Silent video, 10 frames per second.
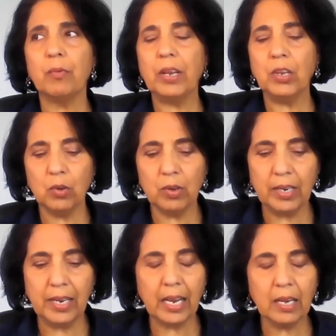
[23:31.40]
when you
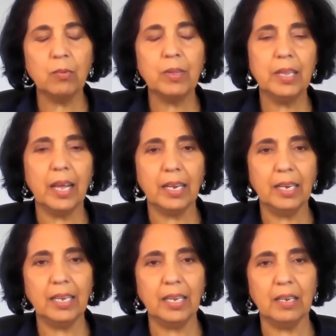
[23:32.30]
connect with that
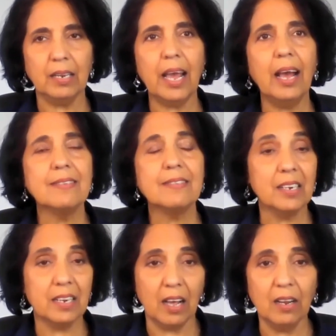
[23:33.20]
need as
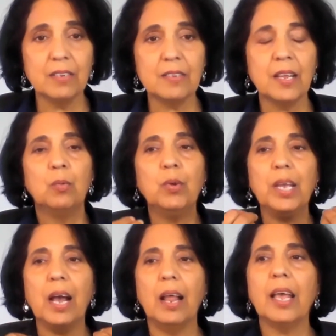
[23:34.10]
adults,
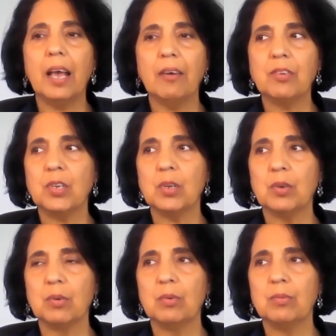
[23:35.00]
we all have
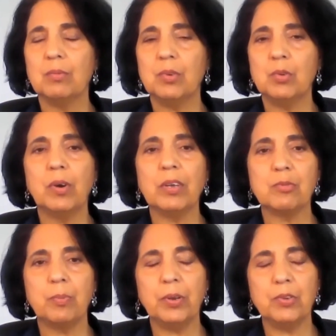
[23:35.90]
to do a
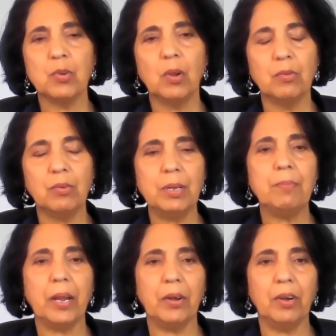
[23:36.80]
spiritual
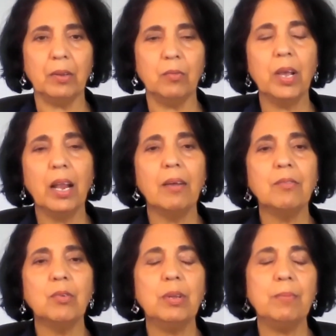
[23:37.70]
reparenting. We all have
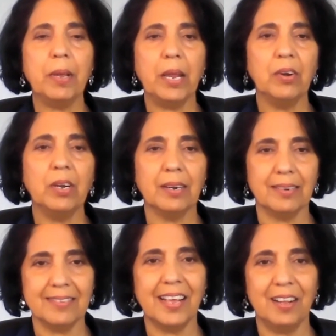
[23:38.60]
to reparent
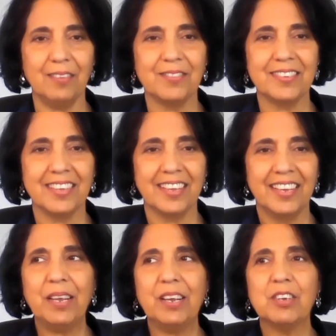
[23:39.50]
ourselves mm-hmm.
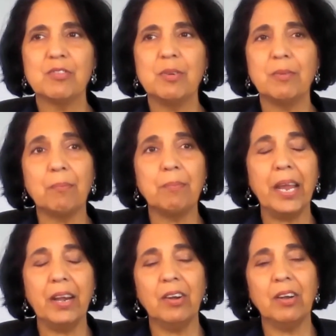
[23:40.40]
because we were
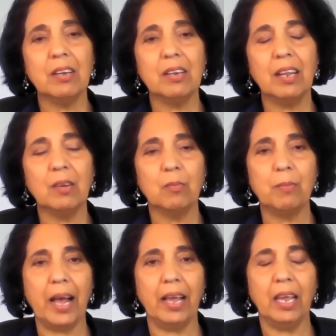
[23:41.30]
parented
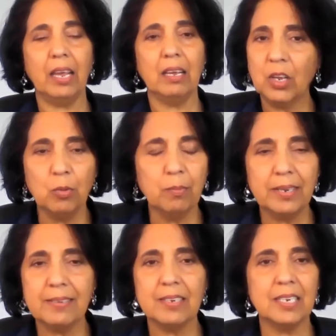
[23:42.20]
by
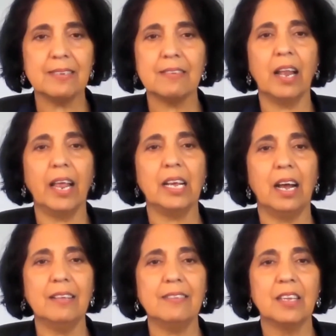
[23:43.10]
humans just like
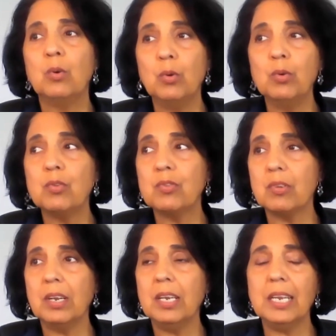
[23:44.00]
us whose
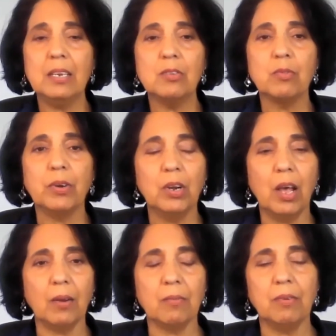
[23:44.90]
needs were
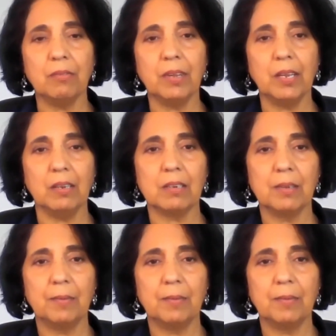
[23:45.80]
not fulfilled.